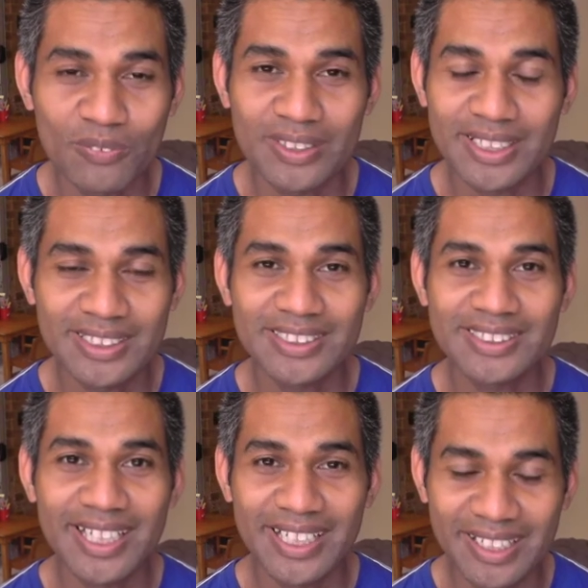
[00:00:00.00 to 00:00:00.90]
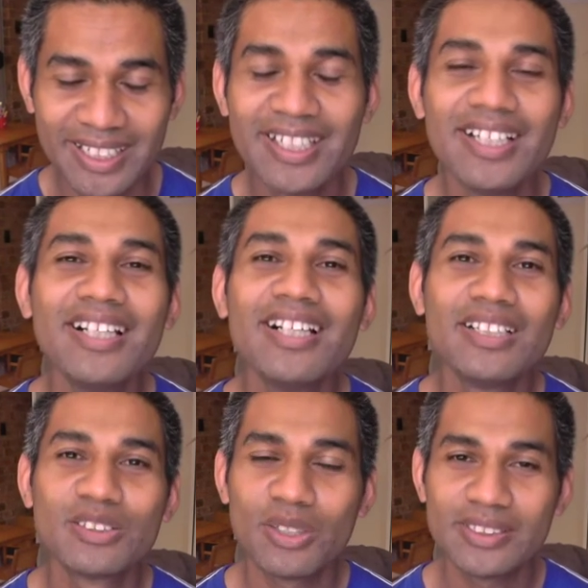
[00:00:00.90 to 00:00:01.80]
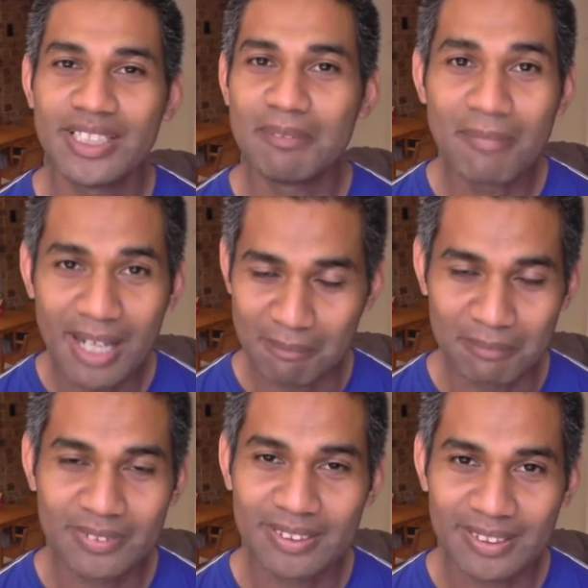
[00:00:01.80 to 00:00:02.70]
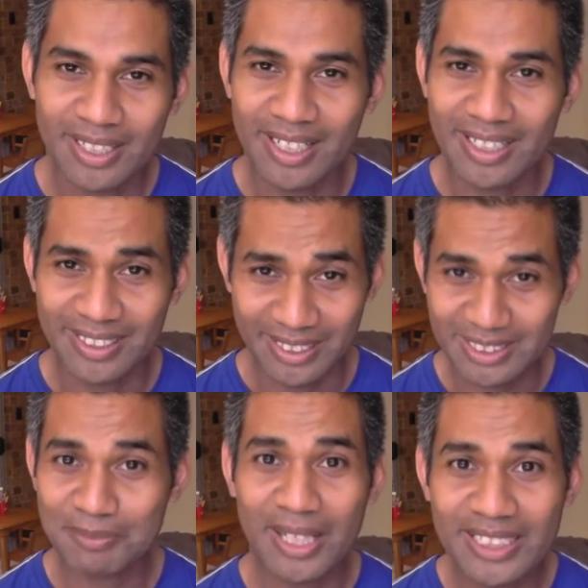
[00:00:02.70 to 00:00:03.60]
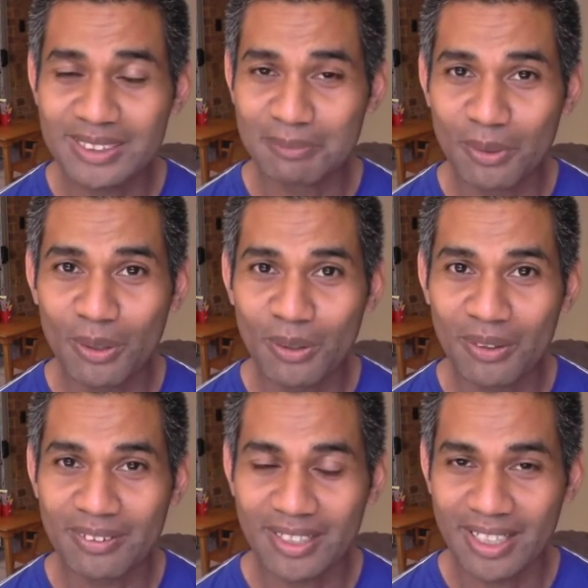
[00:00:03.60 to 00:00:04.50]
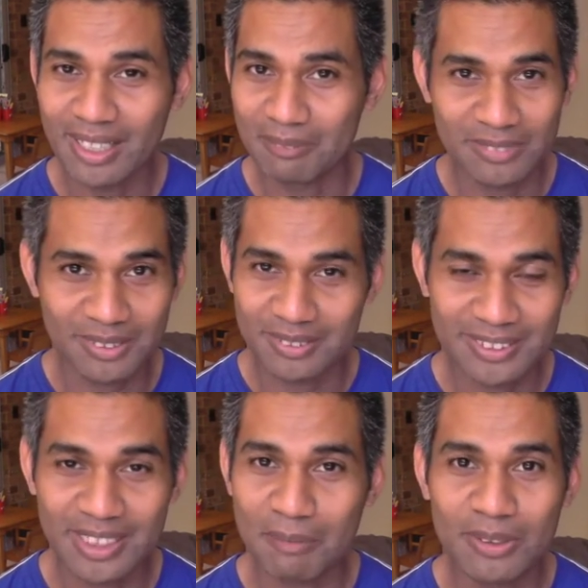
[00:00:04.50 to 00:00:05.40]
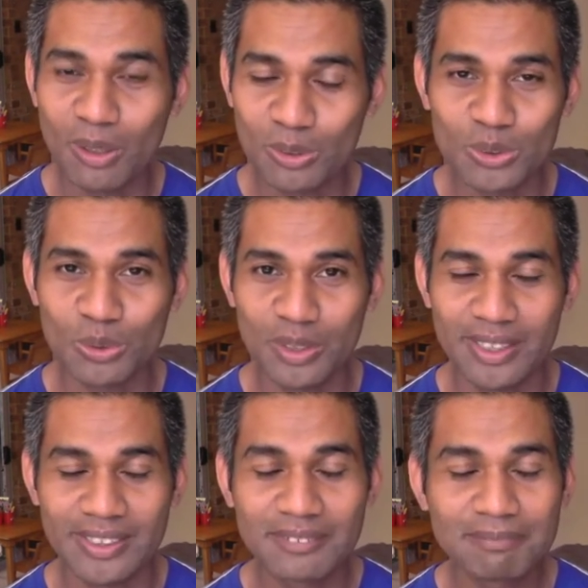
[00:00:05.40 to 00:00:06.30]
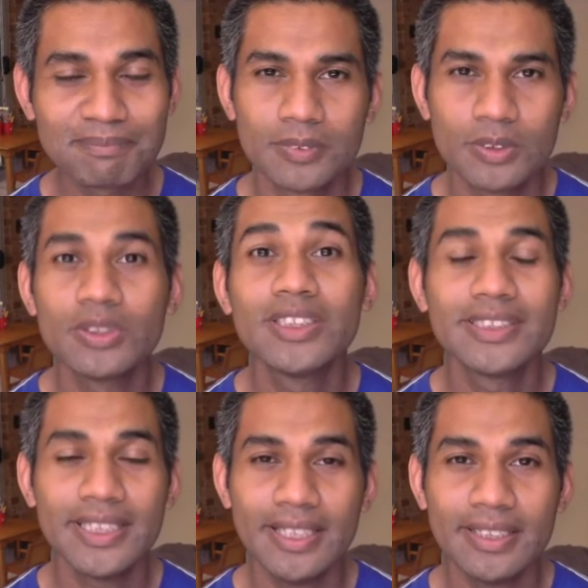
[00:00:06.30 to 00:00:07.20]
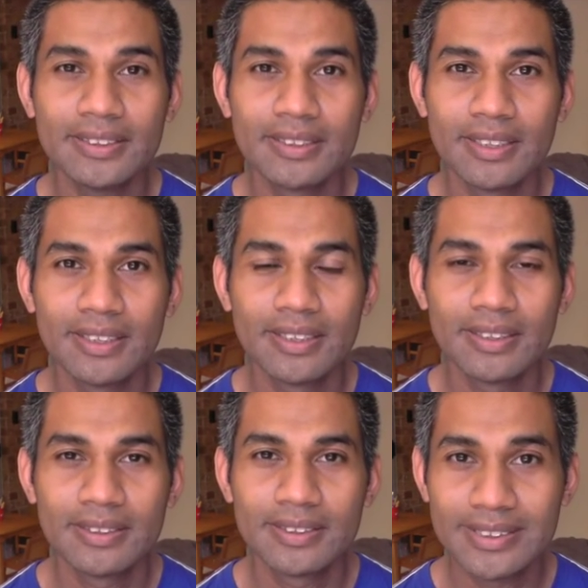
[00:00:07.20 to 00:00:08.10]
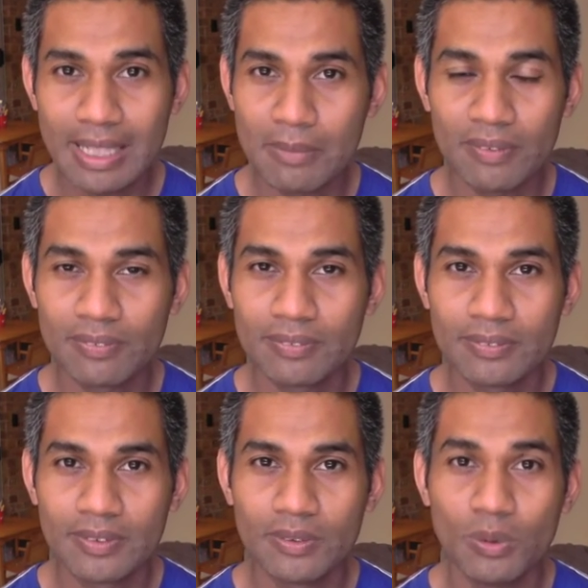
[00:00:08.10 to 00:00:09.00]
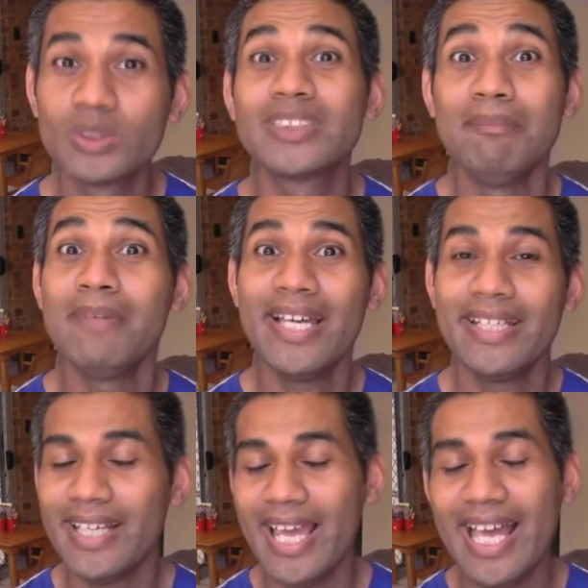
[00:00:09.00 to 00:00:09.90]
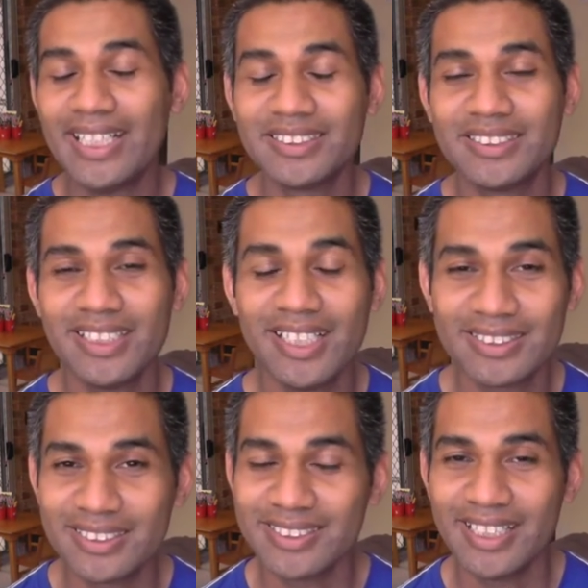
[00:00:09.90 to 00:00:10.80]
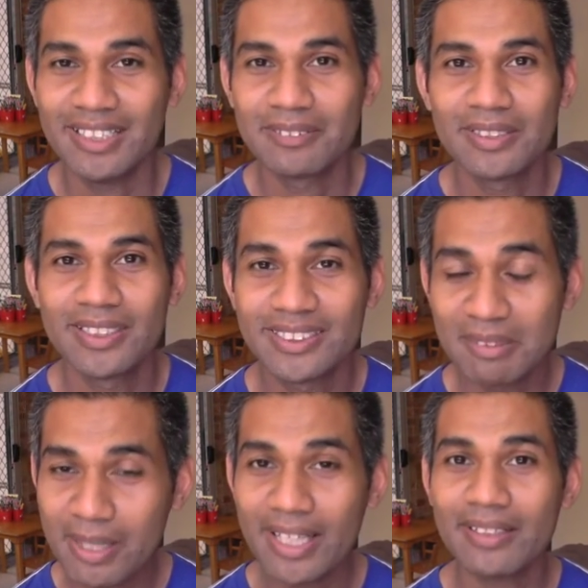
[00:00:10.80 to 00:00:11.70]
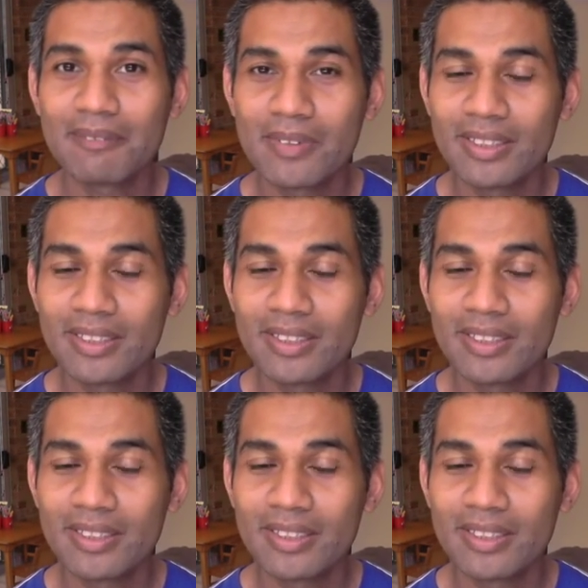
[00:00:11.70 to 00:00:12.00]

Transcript: thing that she said. So I said, Mum, can you explain some more? Tell me the whole story here. So she says, Samith, or Samith, as she likes to say, Samith.